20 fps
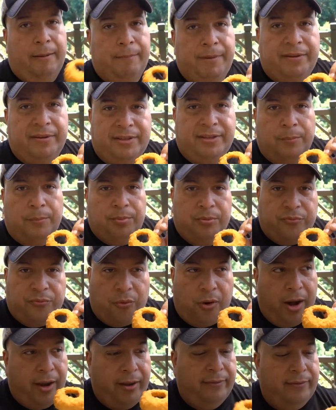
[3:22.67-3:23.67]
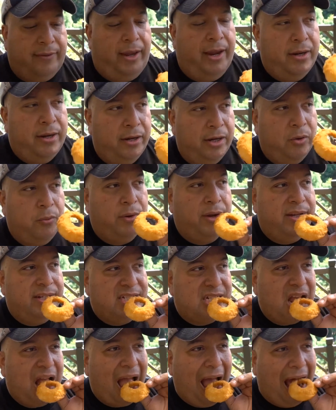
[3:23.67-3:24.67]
I mixed it up with fries and onion rings.